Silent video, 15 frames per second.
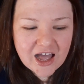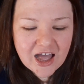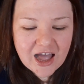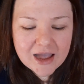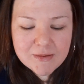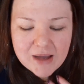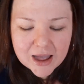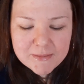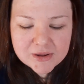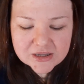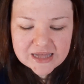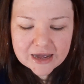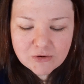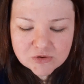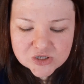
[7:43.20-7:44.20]
I, am
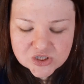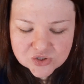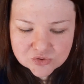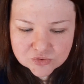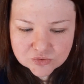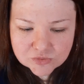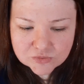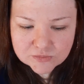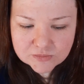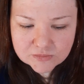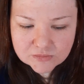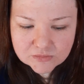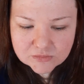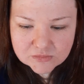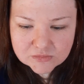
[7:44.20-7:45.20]
allowed to
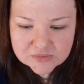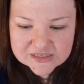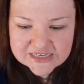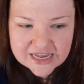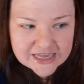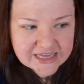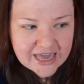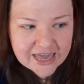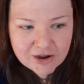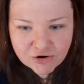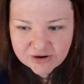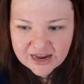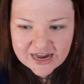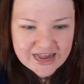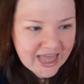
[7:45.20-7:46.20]
say yay or
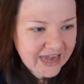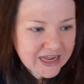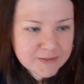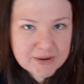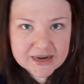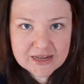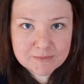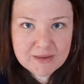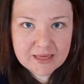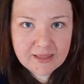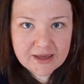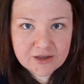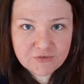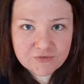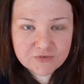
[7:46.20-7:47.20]
nay to anybody in my
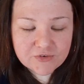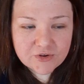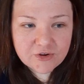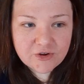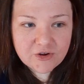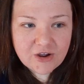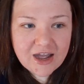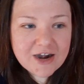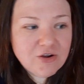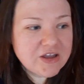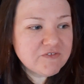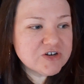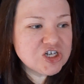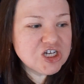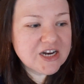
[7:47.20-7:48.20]
life. I don't
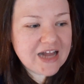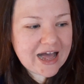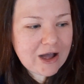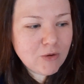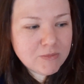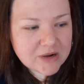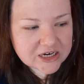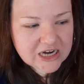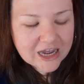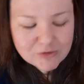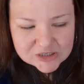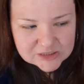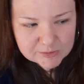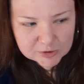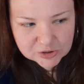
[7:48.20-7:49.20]
give a shit how much how
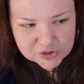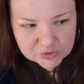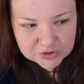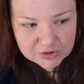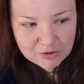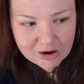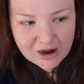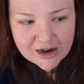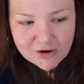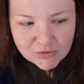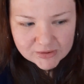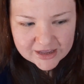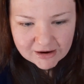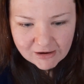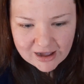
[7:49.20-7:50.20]
spiritual you are. I
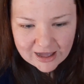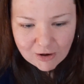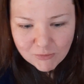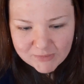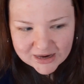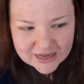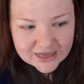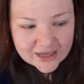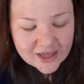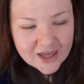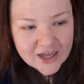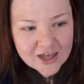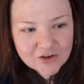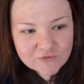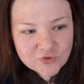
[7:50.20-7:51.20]
don't care how many
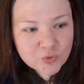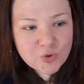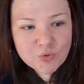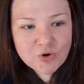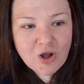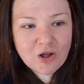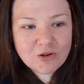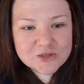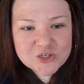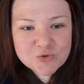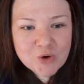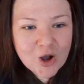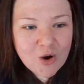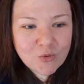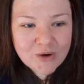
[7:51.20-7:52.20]
voodoo dolls
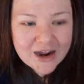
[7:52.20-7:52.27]
you own.